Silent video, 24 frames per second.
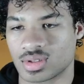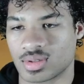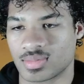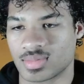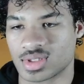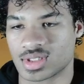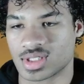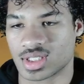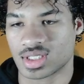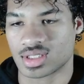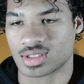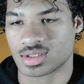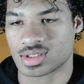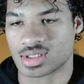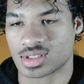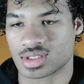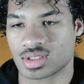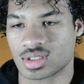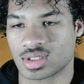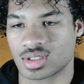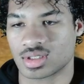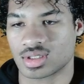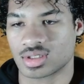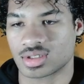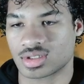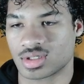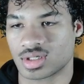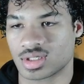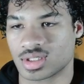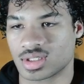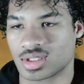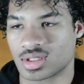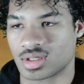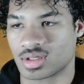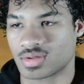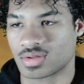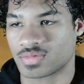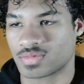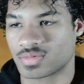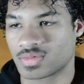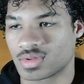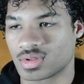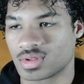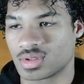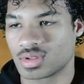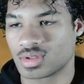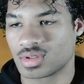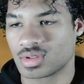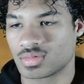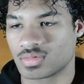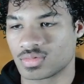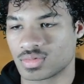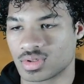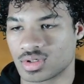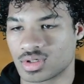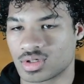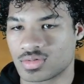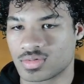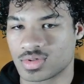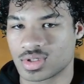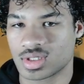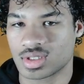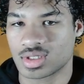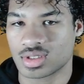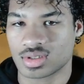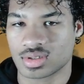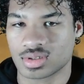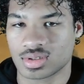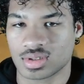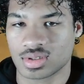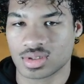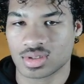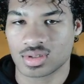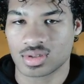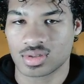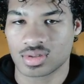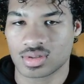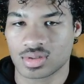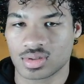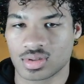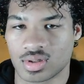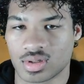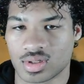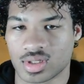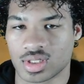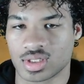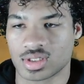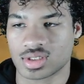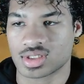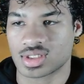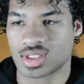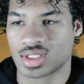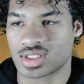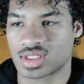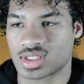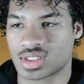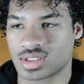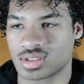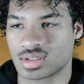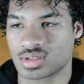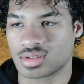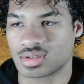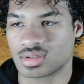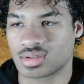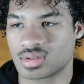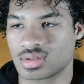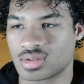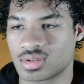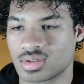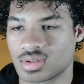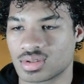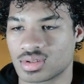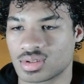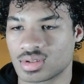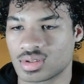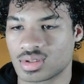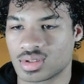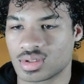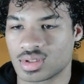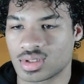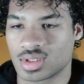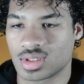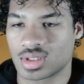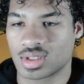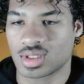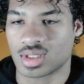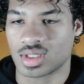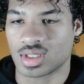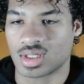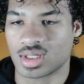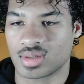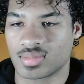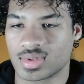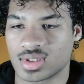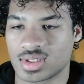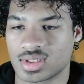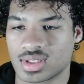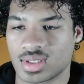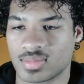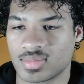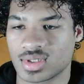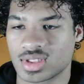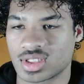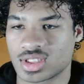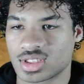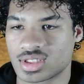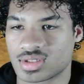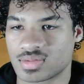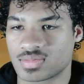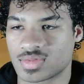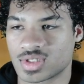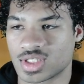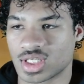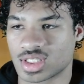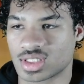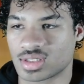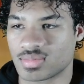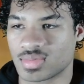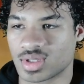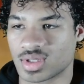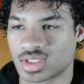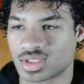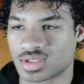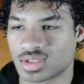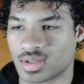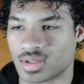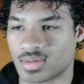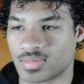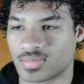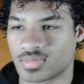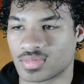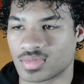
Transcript: me take his training off real quick. Okay, stand still. And let me just check to make sure I'm